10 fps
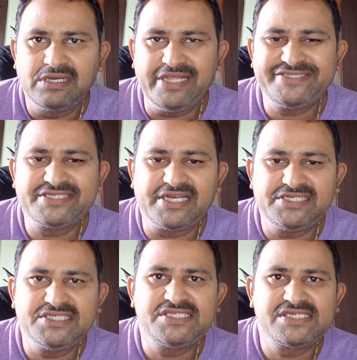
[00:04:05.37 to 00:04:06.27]
Let's
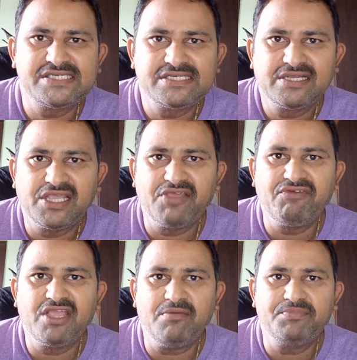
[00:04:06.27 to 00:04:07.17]
resist
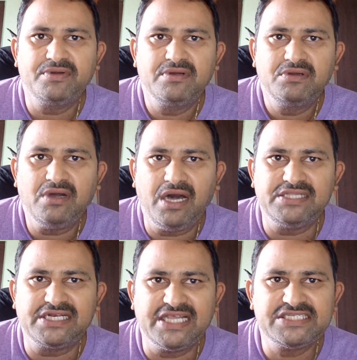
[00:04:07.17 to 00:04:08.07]
giving up on
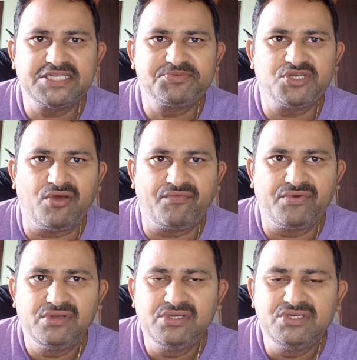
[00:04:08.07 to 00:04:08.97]
the transcription of
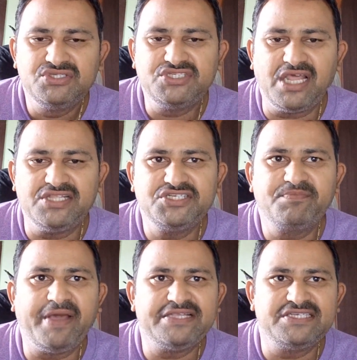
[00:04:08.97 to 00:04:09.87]

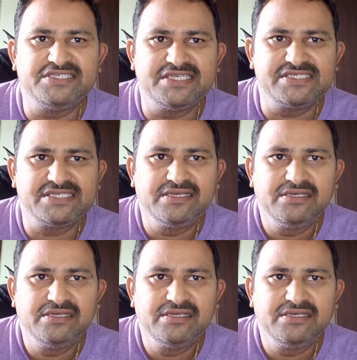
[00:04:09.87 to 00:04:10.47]
challenging passages